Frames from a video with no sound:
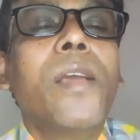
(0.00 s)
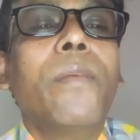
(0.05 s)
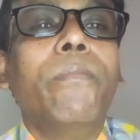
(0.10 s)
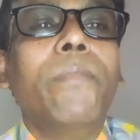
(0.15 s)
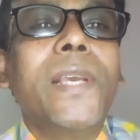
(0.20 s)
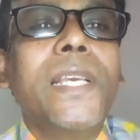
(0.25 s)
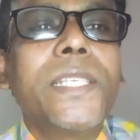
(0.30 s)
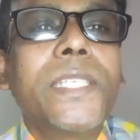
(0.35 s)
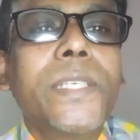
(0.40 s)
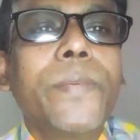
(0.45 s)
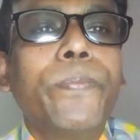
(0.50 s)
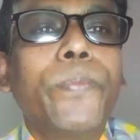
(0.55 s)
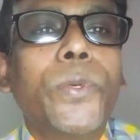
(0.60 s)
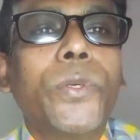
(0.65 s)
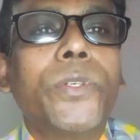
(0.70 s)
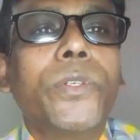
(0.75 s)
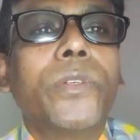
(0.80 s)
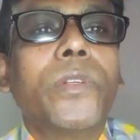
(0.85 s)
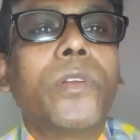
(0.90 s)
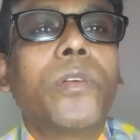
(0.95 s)
massive
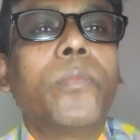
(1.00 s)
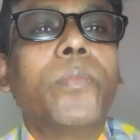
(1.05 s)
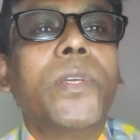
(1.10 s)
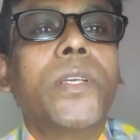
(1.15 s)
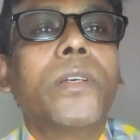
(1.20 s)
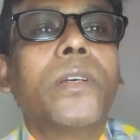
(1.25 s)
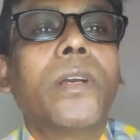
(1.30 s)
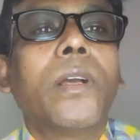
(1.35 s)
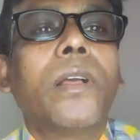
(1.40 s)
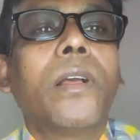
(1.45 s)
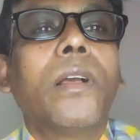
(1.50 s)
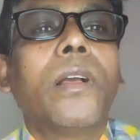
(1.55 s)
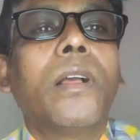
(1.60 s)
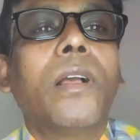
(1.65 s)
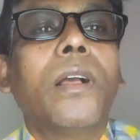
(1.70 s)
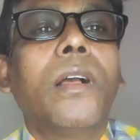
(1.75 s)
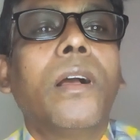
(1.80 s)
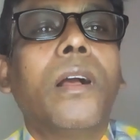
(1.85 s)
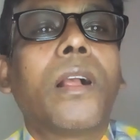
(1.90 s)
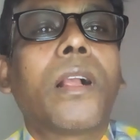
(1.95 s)
proteinuria will be
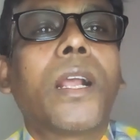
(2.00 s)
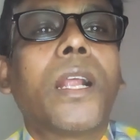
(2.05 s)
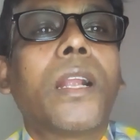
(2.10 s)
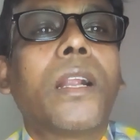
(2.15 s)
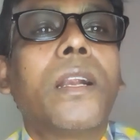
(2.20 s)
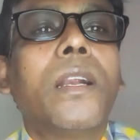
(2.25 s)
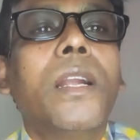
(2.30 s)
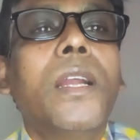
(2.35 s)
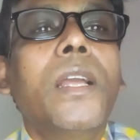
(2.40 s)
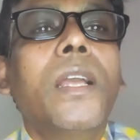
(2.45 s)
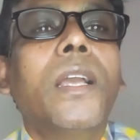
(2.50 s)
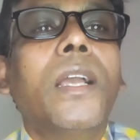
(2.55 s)
occur,